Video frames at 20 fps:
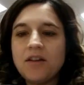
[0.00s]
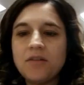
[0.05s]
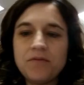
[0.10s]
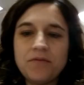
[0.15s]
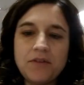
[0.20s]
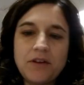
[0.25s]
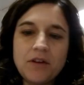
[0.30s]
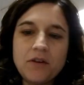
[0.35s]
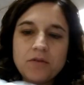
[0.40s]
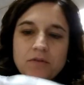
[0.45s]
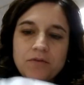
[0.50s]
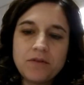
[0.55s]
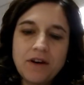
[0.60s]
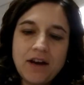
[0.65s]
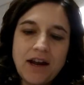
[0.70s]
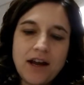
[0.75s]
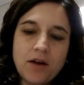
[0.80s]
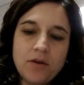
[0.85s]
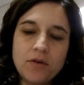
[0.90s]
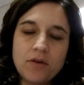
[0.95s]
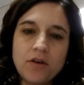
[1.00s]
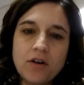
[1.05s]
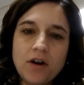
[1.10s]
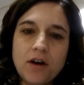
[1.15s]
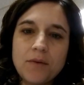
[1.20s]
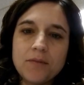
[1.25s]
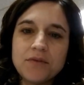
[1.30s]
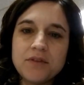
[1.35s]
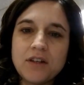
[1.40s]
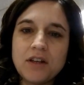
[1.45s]
feel for how her
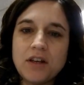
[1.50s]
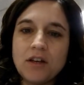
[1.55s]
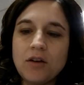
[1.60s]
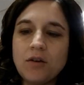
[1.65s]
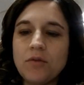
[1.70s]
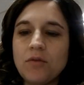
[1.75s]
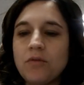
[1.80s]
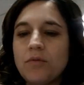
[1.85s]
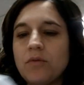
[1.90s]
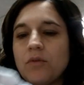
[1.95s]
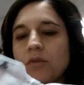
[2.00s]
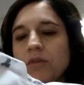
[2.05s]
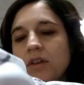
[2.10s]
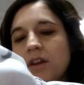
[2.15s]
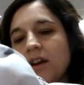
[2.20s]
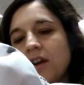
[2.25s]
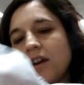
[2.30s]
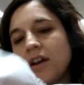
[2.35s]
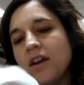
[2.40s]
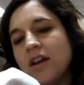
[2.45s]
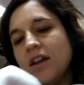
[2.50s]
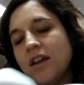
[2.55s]
arm's going to go through there.